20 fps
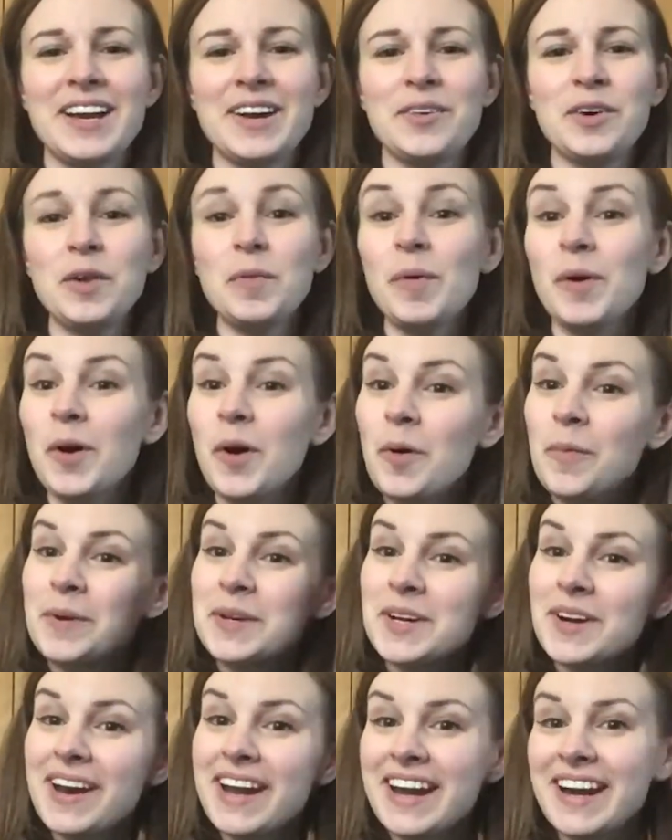What about combing
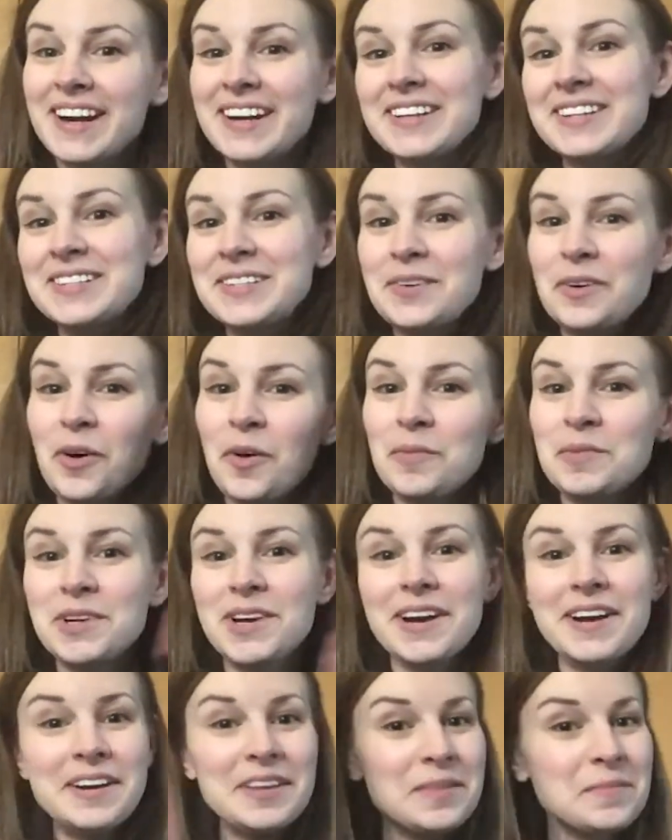your hair? Do you comb your
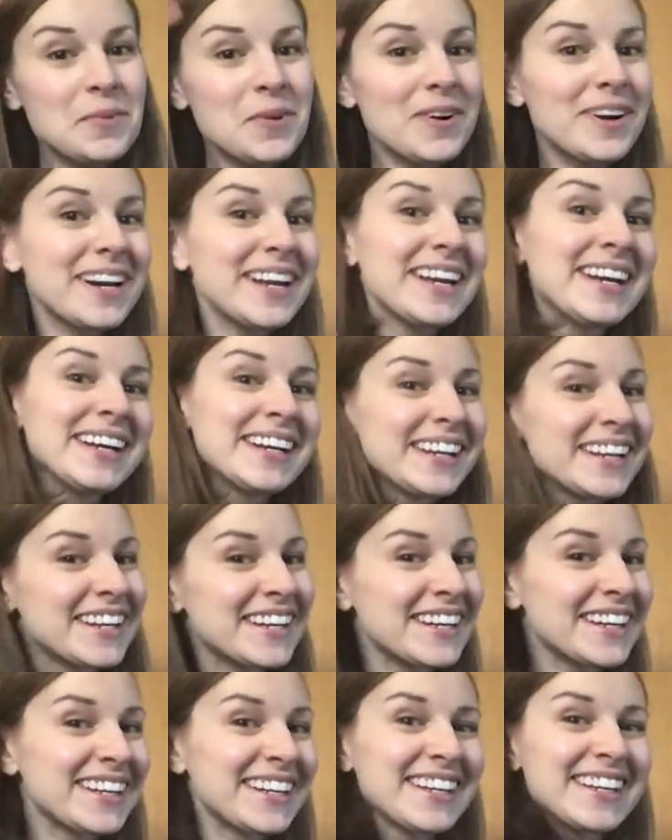hair in the morning?
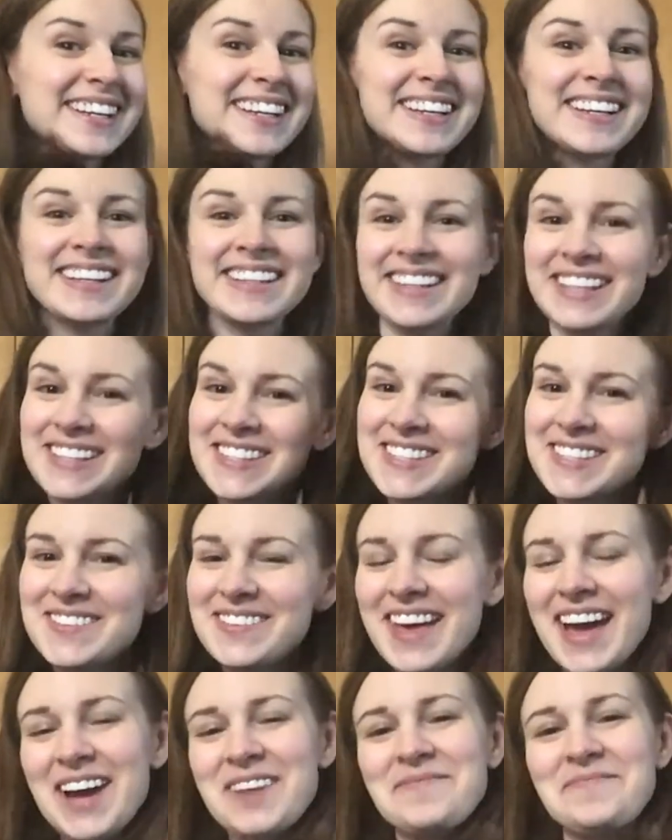Let's do
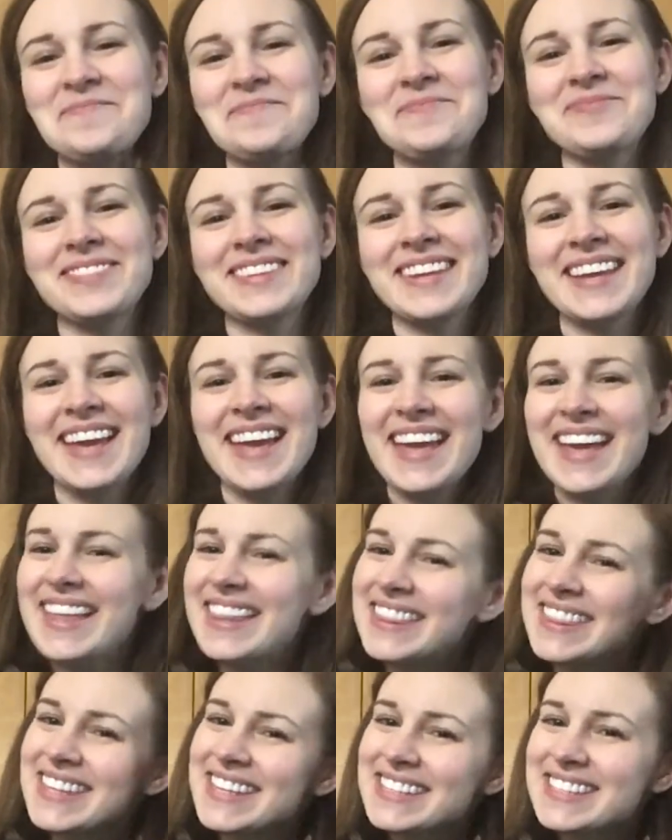that.
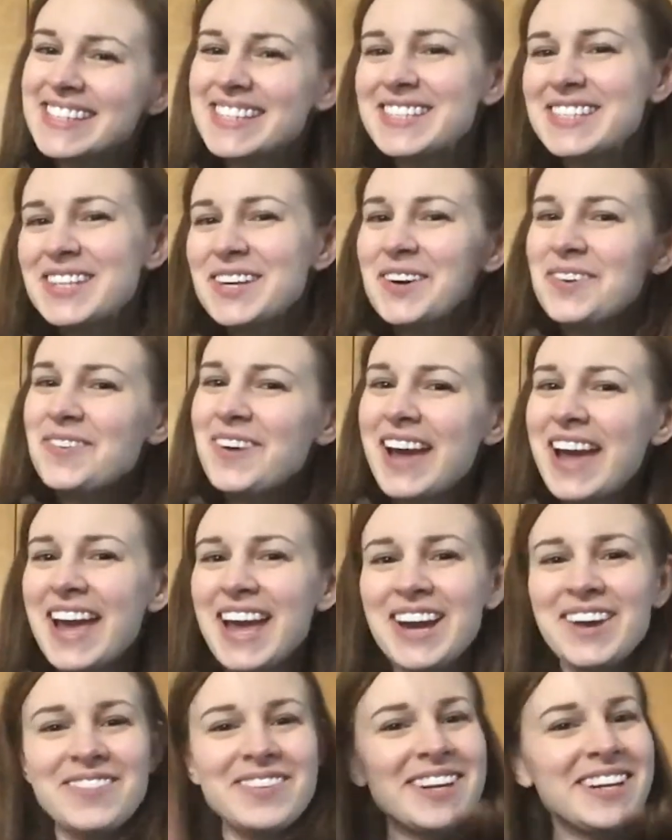This is the
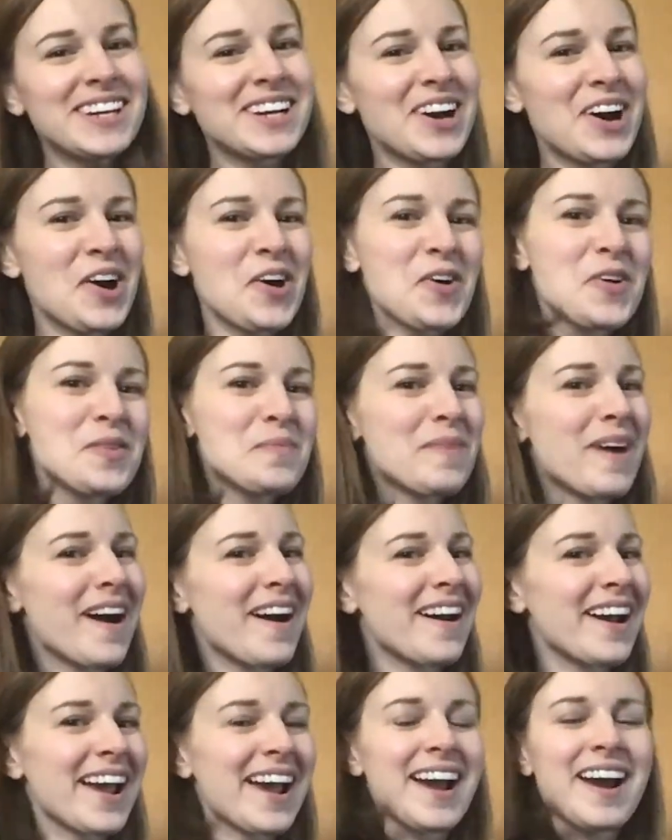way we comb our
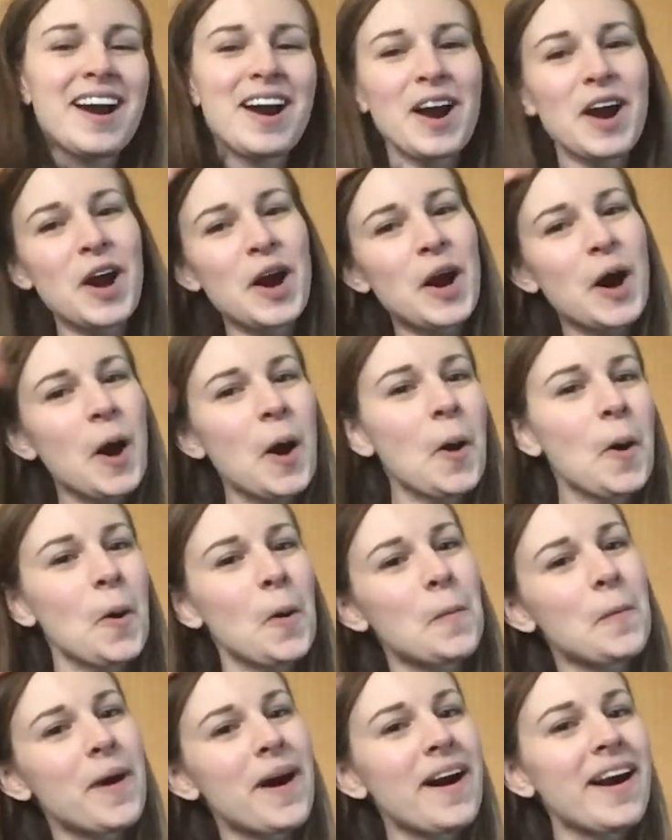hair,
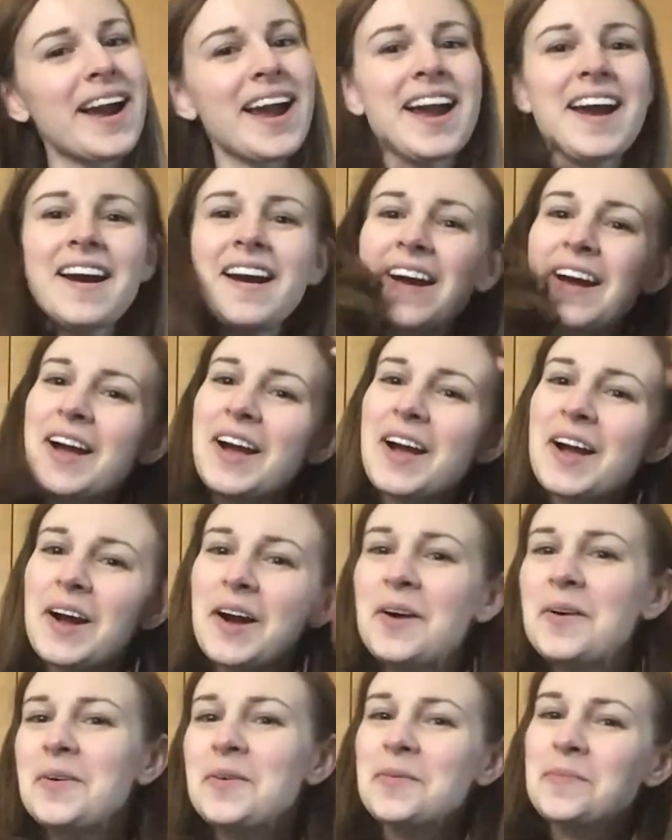comb our hair,
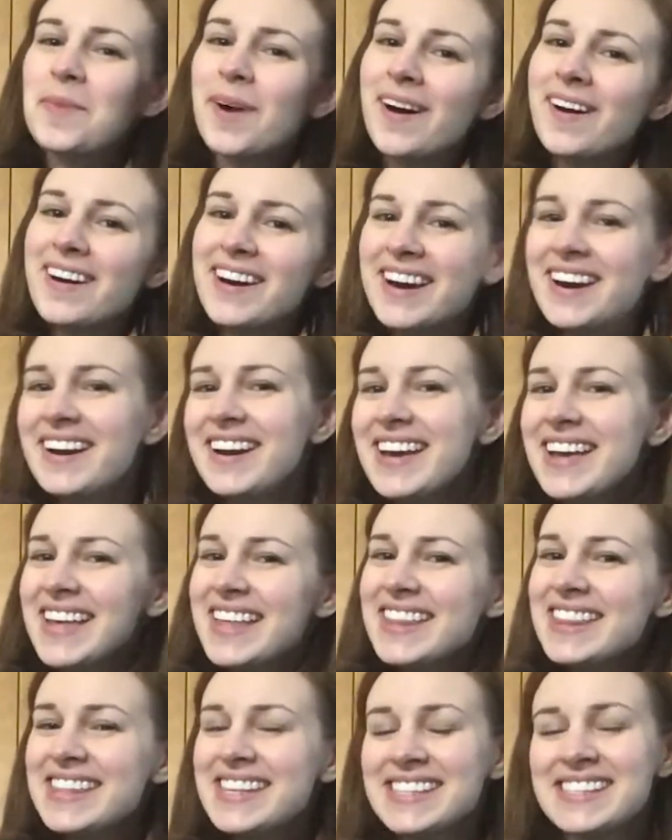comb our hair.
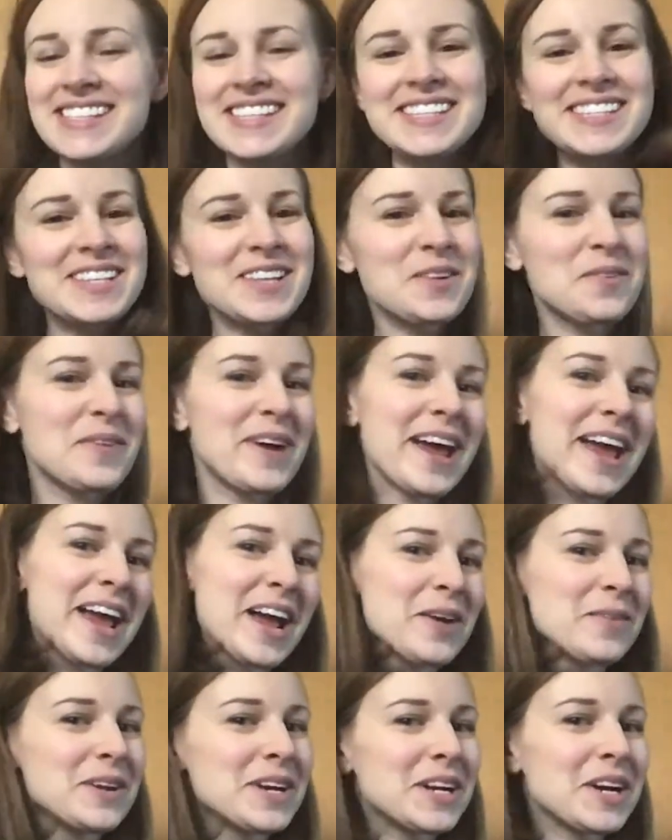This is the
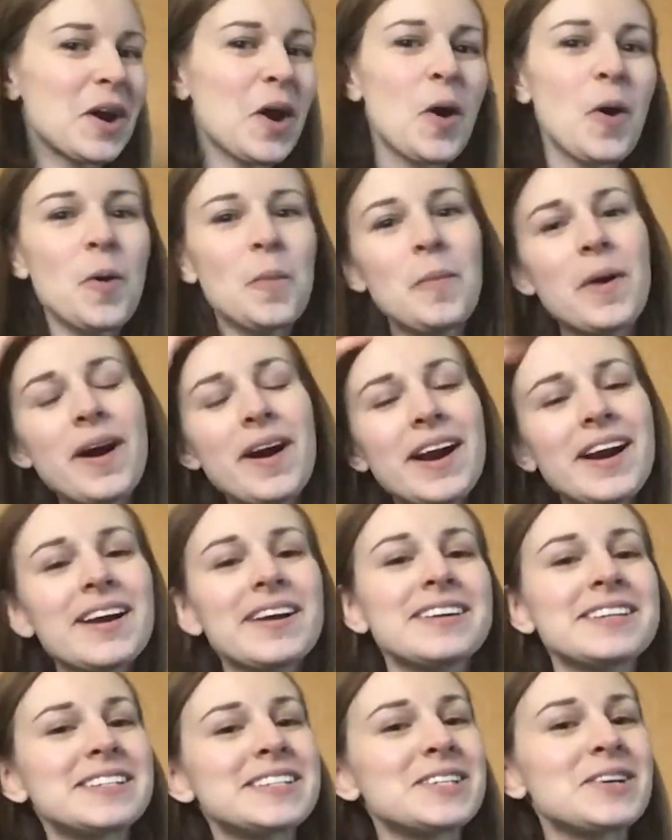way we comb our
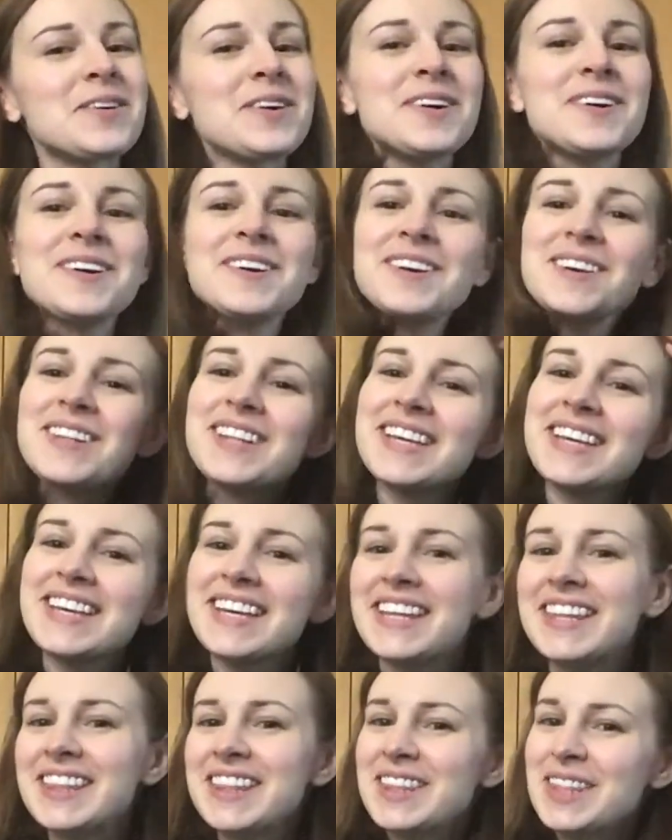hair so early
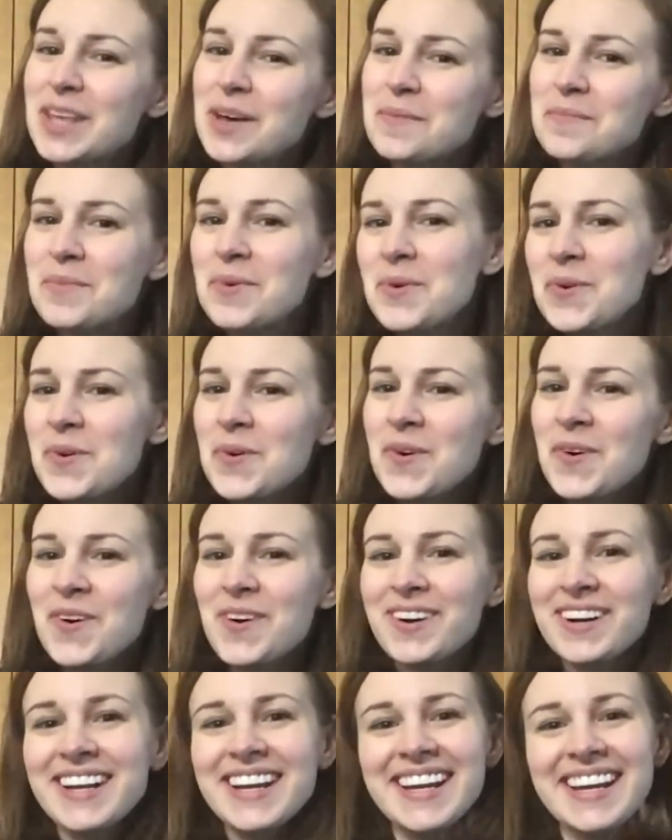in the
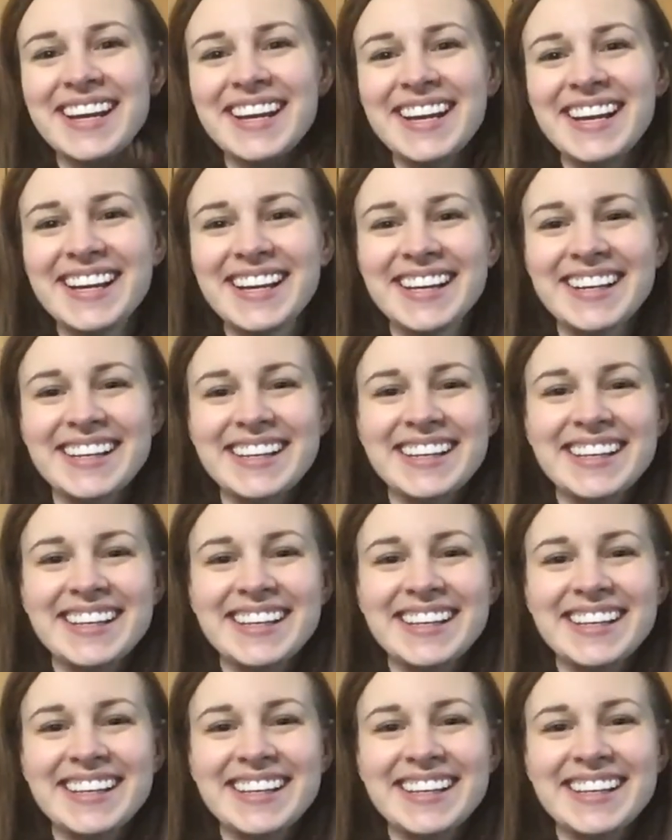morning.